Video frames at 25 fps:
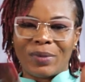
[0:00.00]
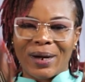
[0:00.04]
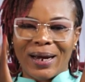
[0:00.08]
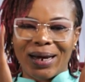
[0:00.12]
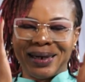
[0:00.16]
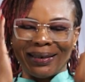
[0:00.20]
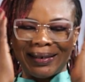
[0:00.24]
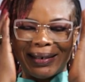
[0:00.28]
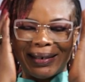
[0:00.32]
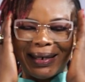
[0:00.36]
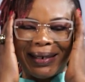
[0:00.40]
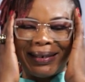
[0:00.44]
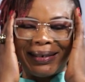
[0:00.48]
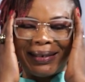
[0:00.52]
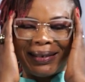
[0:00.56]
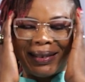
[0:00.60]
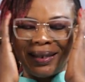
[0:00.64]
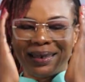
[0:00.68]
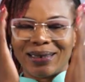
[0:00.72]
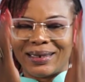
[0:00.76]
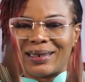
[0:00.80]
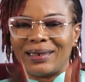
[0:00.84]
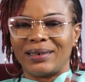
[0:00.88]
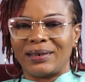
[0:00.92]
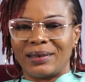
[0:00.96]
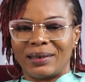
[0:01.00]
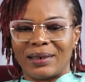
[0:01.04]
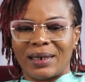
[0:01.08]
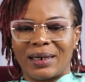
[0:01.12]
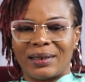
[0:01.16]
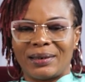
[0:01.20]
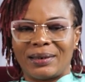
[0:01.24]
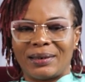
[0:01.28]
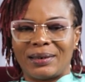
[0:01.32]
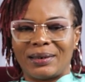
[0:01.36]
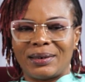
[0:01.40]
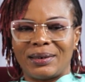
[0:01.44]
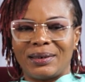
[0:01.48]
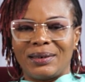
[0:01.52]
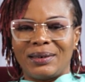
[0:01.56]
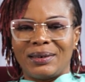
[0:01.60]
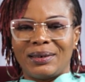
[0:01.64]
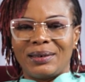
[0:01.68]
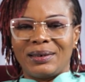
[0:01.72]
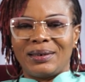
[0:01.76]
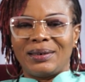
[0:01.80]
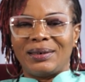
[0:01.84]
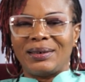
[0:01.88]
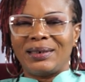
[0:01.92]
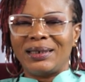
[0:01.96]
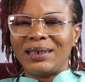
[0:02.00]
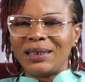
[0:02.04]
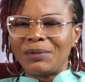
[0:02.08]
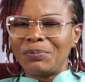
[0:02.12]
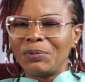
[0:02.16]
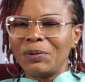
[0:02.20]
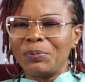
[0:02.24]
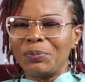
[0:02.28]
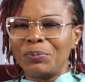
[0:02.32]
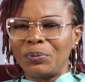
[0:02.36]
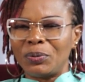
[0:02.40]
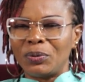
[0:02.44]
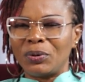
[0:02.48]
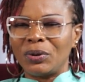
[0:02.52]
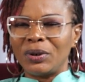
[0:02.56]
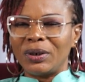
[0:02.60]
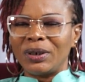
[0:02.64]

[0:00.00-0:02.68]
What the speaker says: I started thinking that these people,